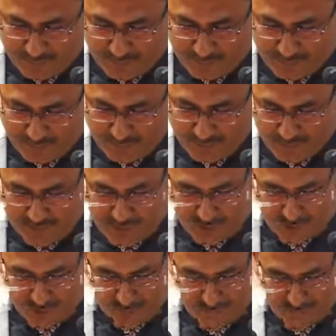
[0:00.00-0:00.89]
has
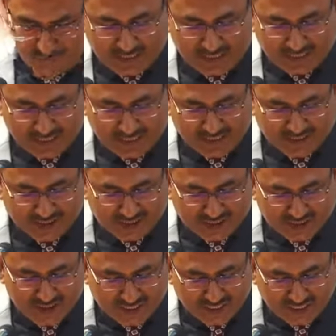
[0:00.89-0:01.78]
been instrumental in
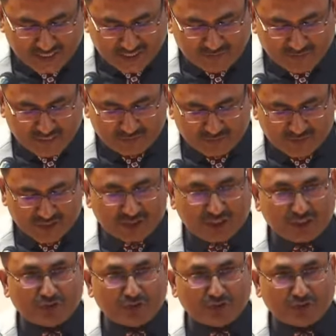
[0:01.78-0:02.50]
steering our university